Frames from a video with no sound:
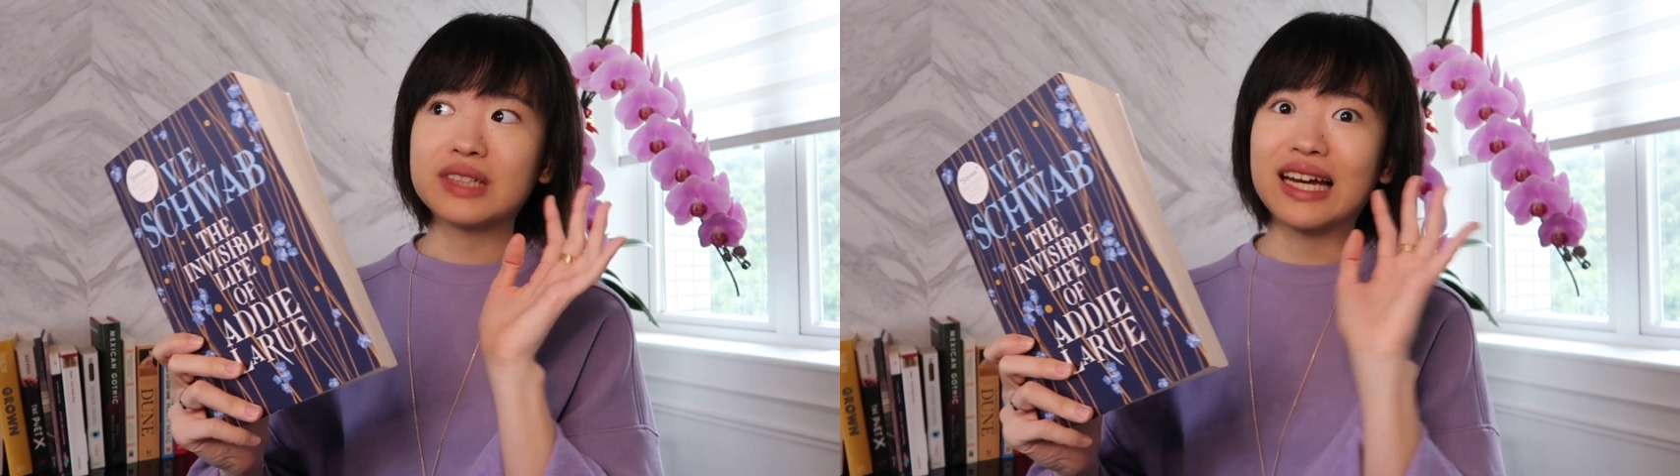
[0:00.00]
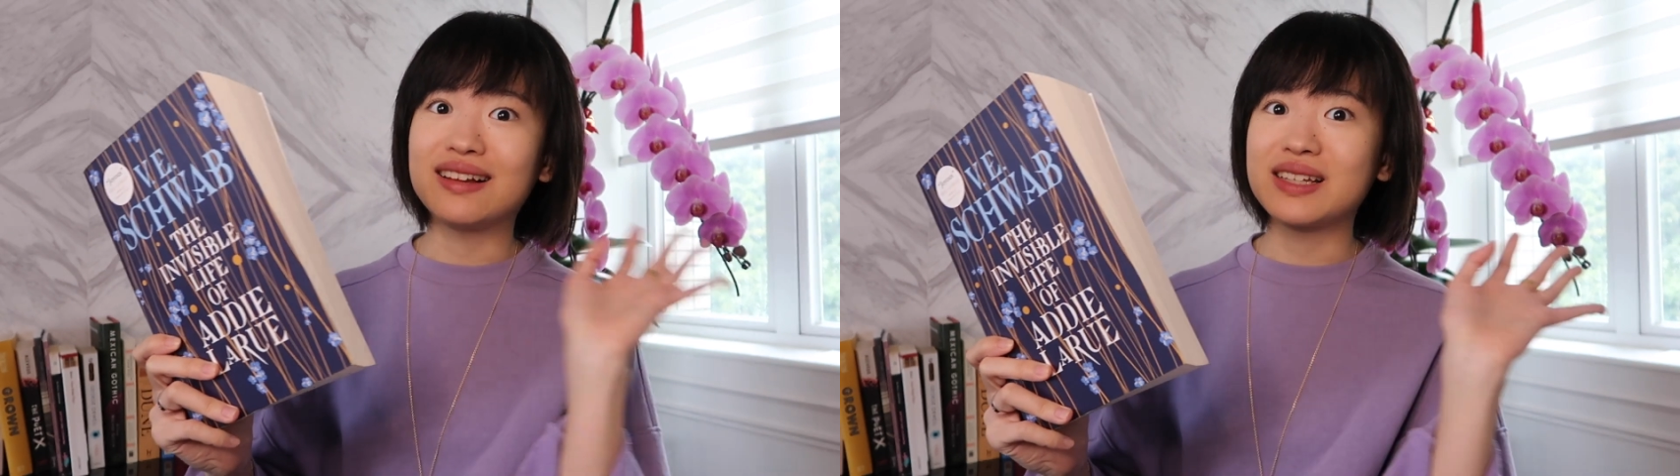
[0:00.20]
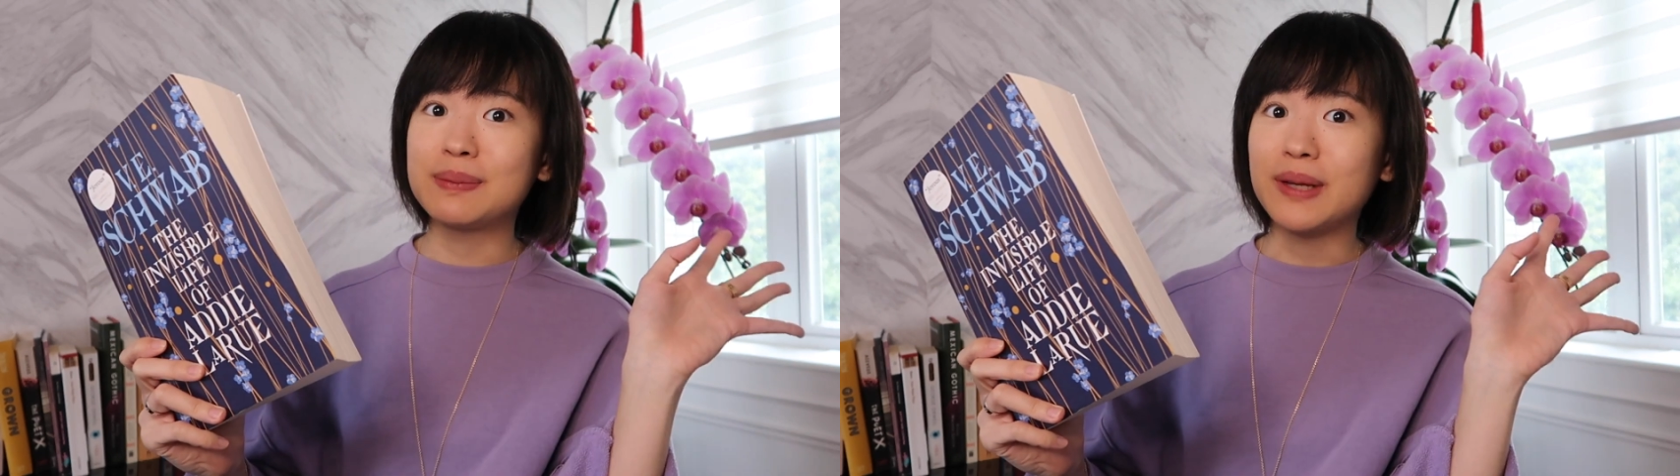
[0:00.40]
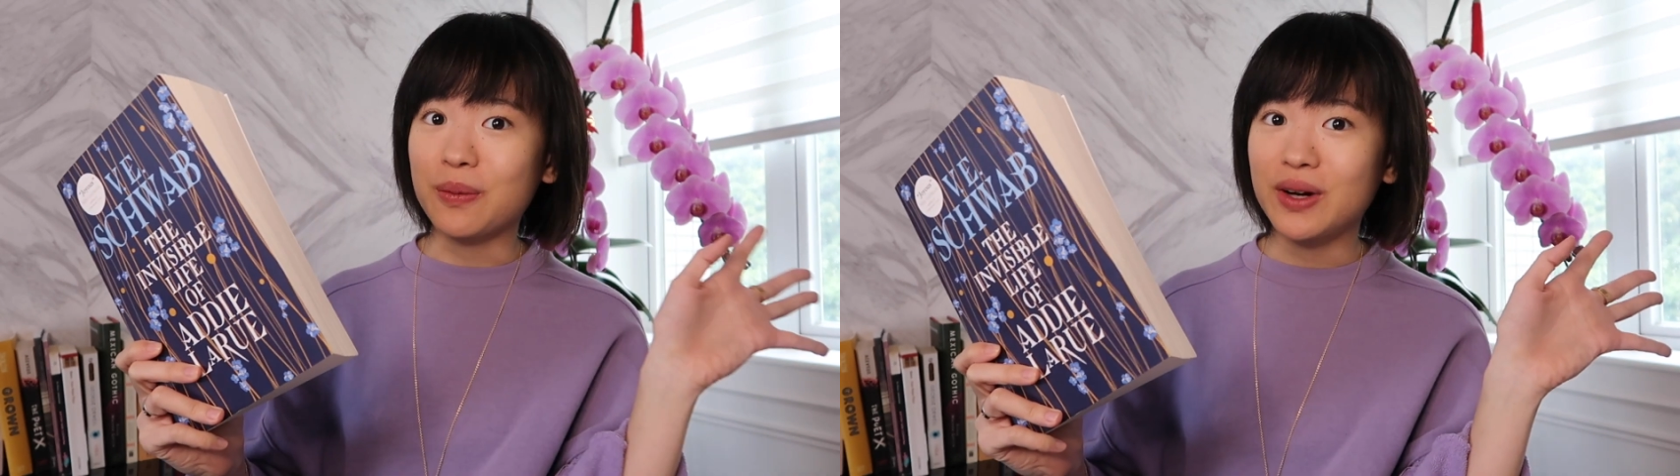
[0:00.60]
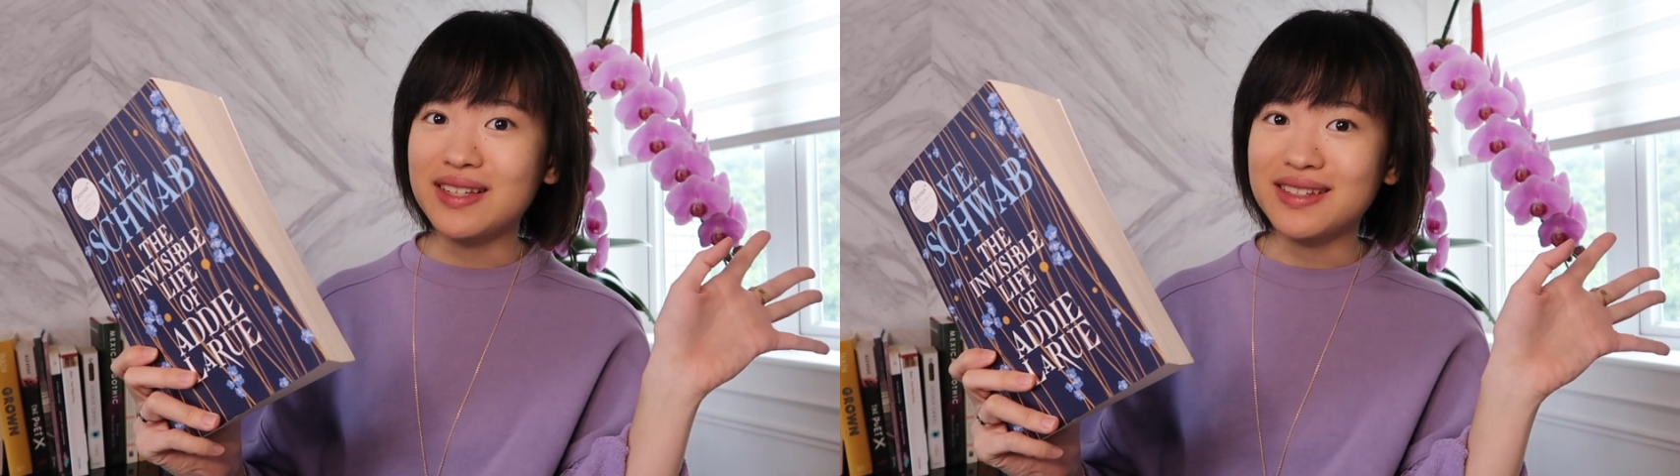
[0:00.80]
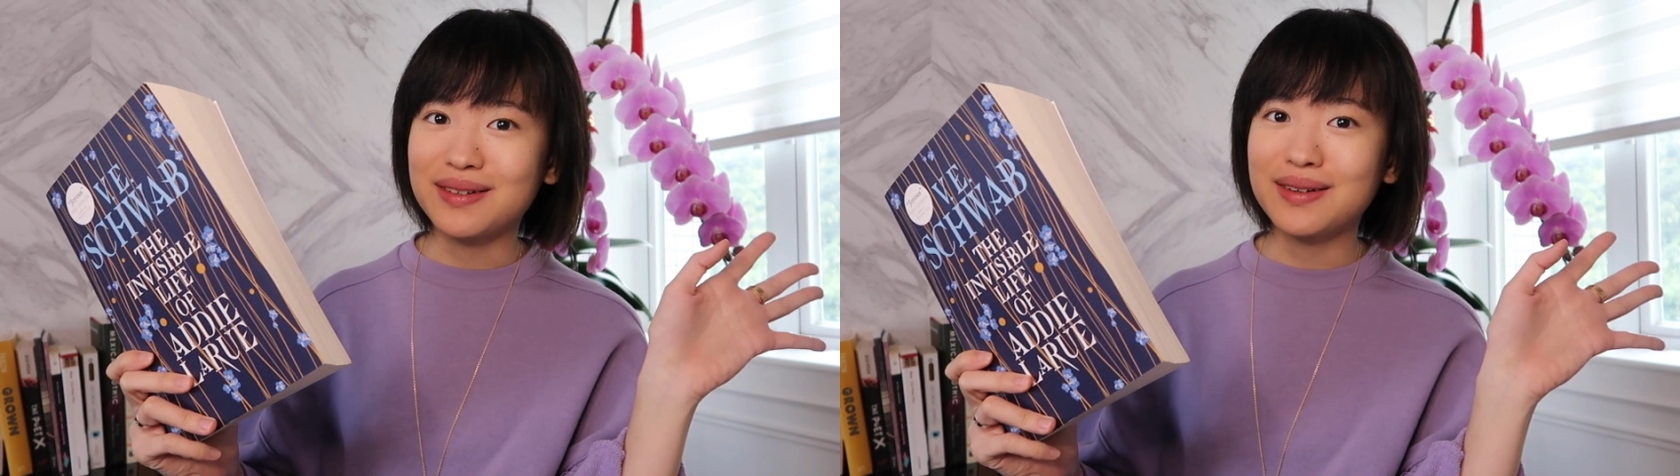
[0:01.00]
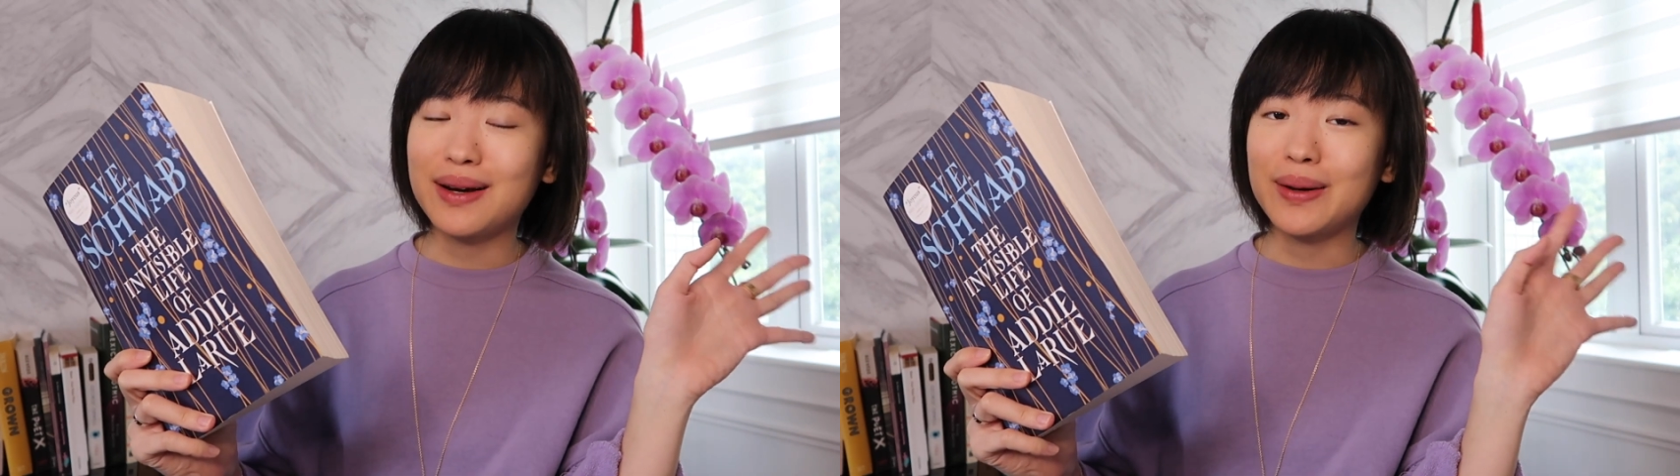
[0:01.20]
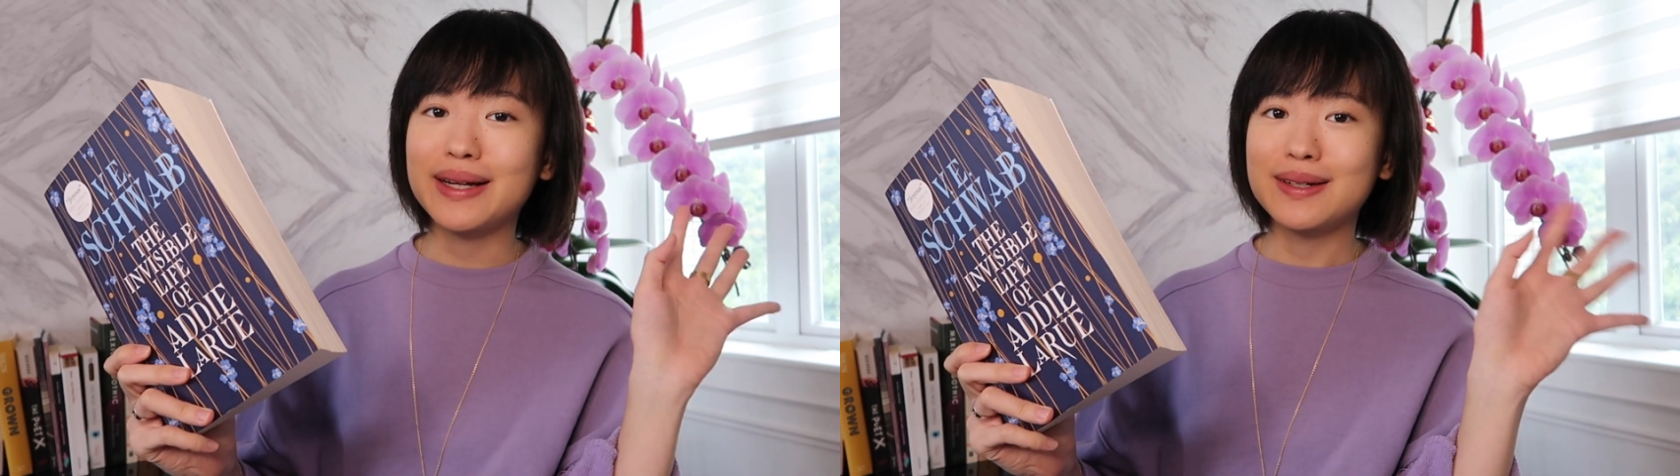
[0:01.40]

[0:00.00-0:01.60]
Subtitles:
And I'll explain why it